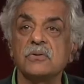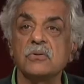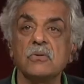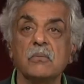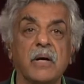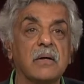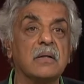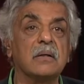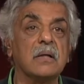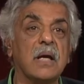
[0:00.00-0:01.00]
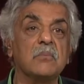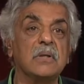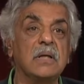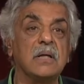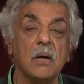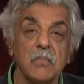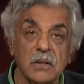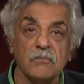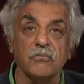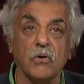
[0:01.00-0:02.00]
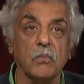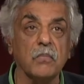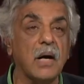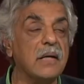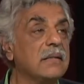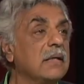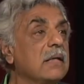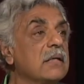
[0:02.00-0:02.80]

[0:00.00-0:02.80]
to American hegemony coming from? I think